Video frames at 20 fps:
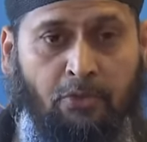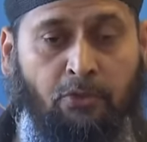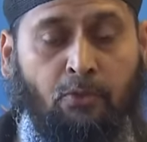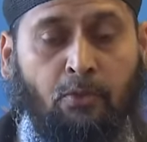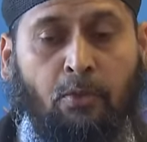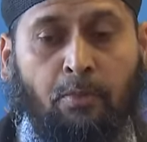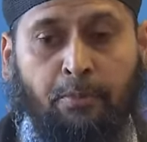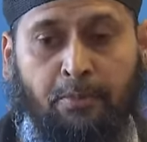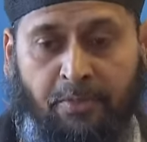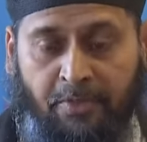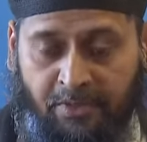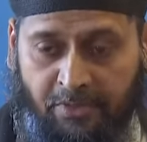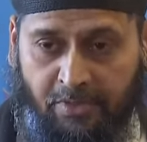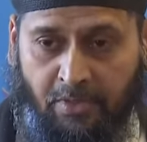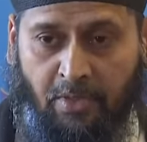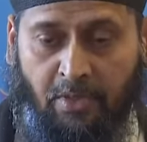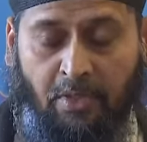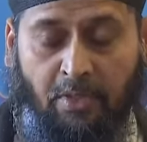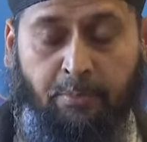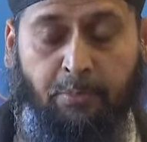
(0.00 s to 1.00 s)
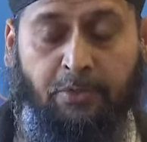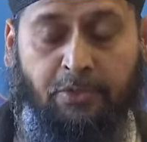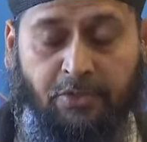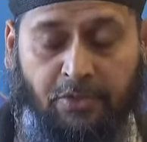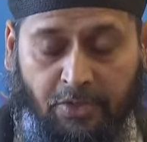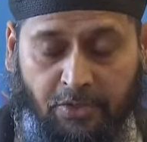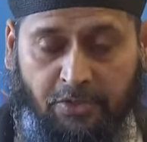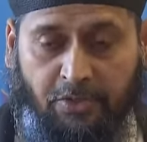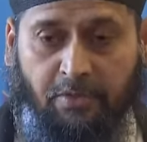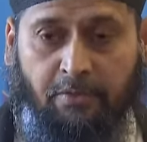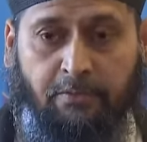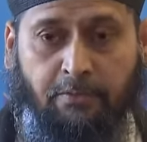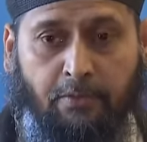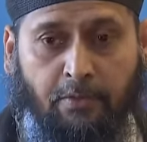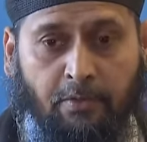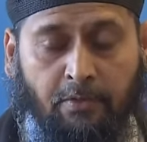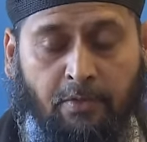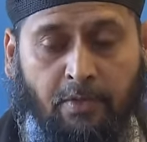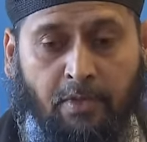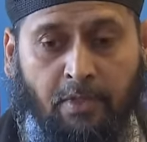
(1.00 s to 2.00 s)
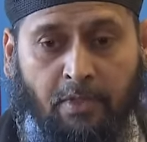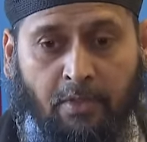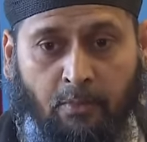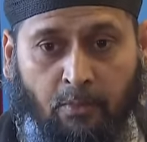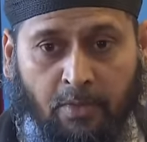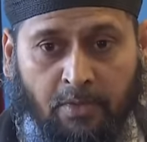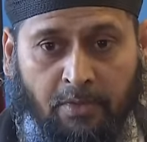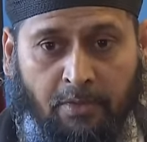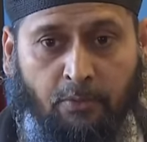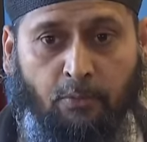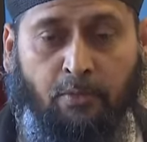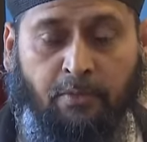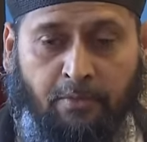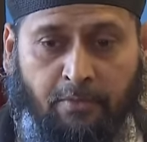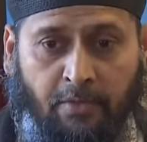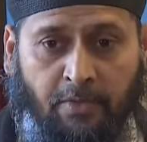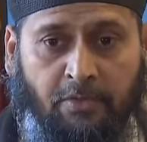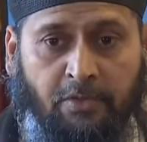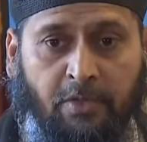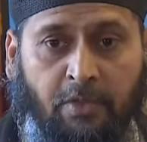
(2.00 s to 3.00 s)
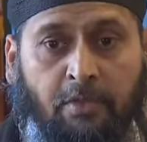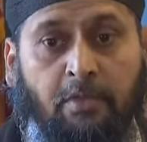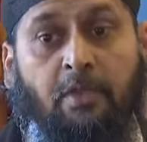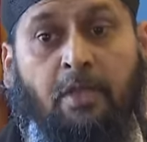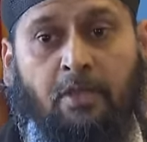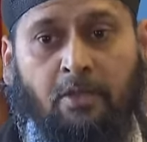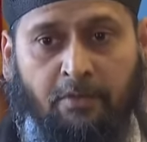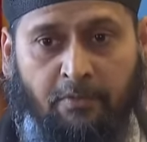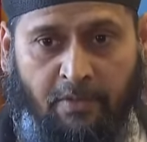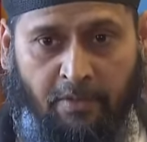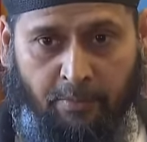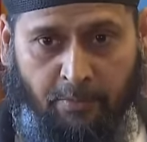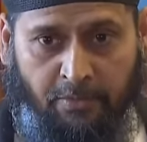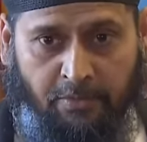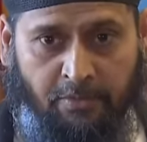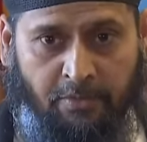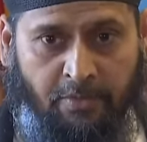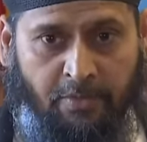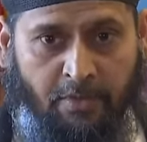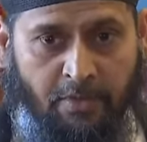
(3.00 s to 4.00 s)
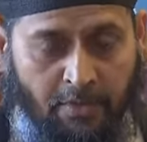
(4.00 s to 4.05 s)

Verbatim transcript: show our appreciation for uh, what they're doing for us. And thank you very much.